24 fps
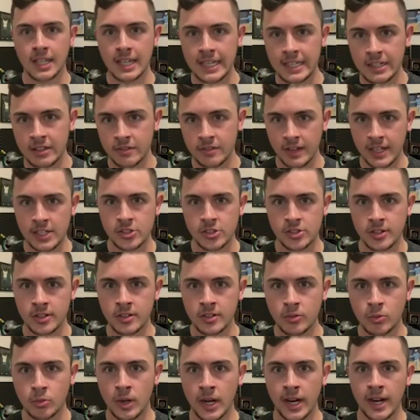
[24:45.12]
innovation,
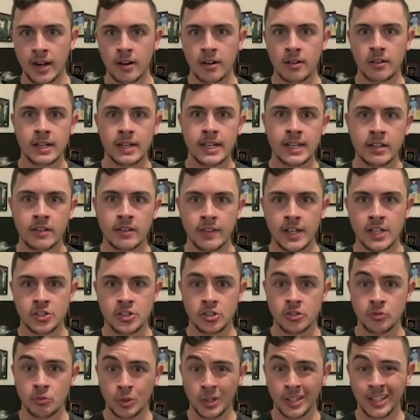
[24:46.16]
where
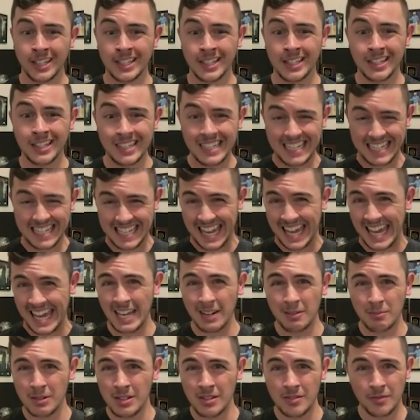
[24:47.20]
innovation really
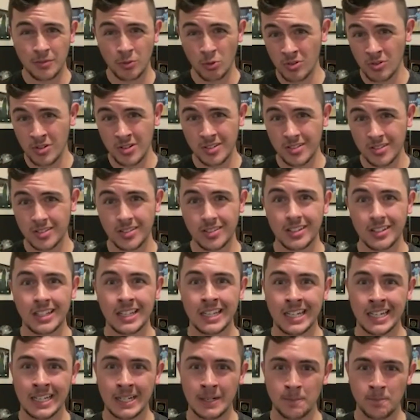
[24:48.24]
can't be forced.
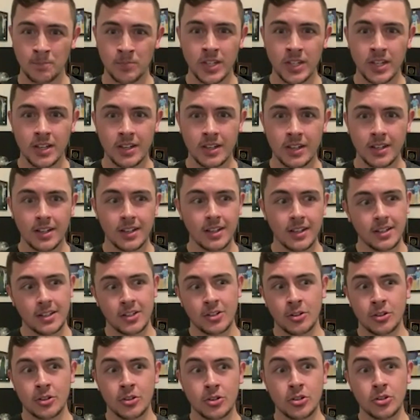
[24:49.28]

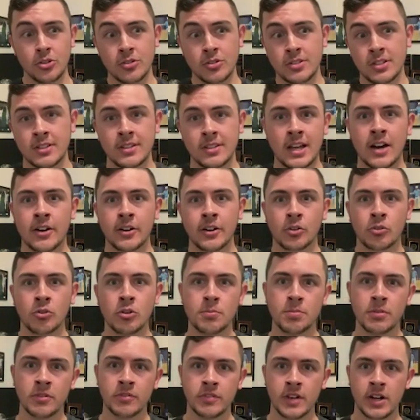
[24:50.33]
You sit down a
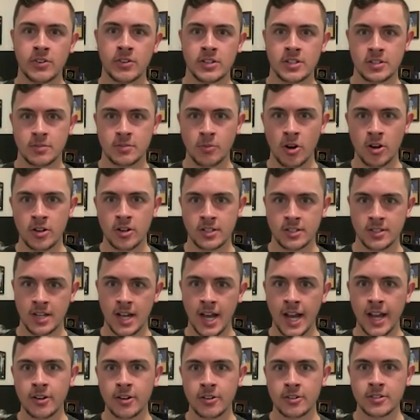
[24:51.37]
group of very smart
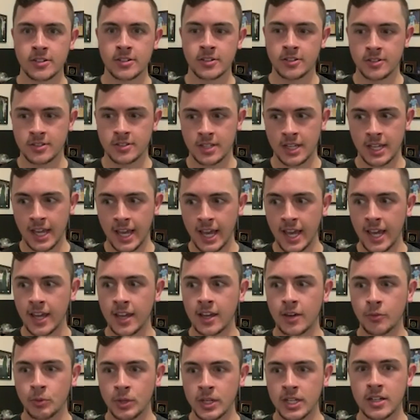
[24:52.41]
designers and you say, hey,
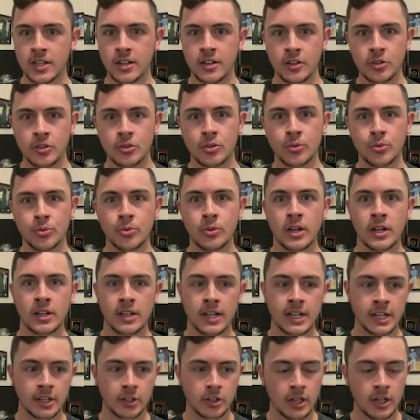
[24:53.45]
we need an
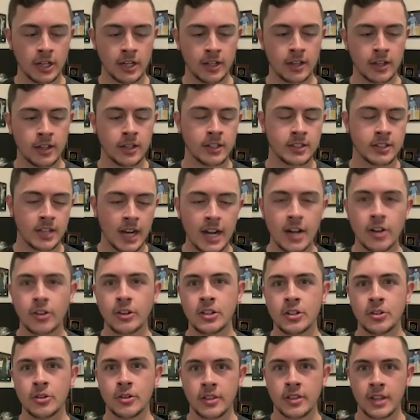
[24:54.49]
entirely
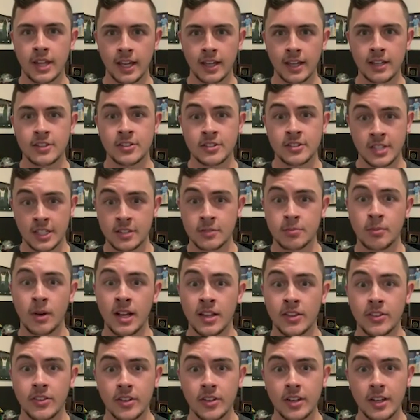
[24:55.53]
new thing in 6
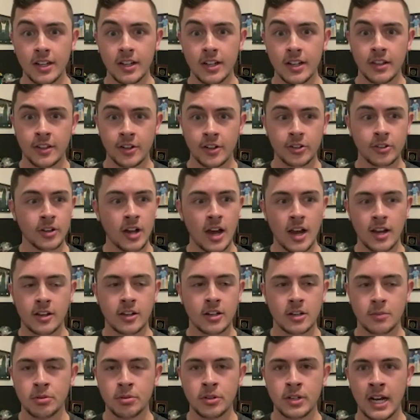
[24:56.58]
months. They're not
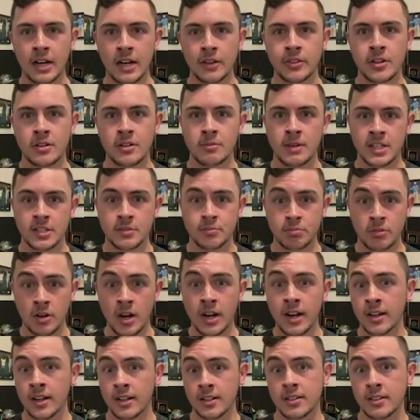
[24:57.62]
going to put out their best
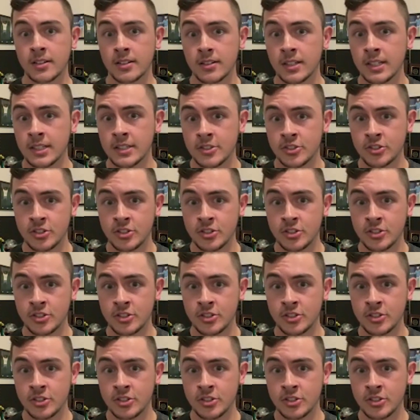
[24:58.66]
product. It's